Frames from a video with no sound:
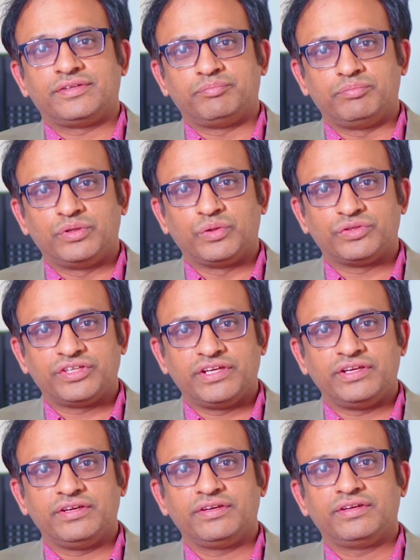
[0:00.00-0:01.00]

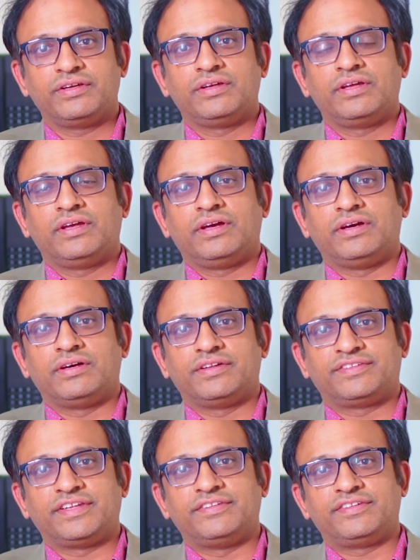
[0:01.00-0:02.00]
bloating
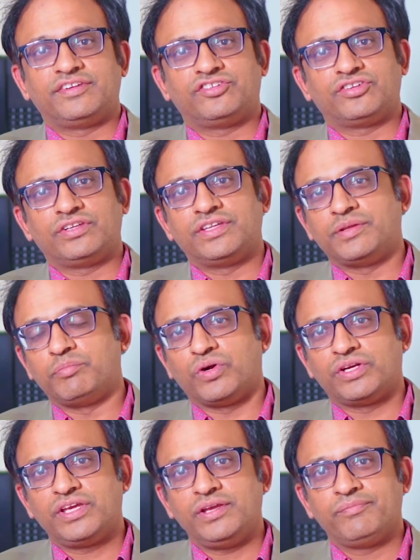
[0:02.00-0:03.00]
sensation in the
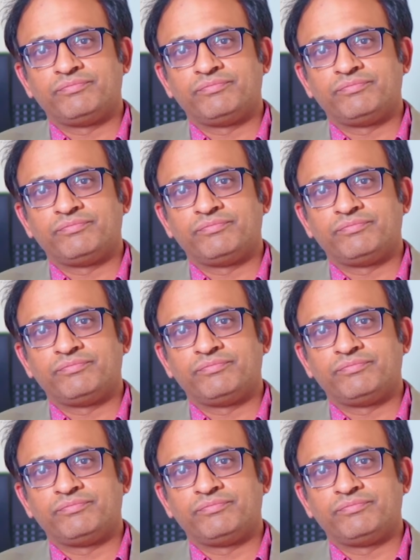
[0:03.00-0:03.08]
body.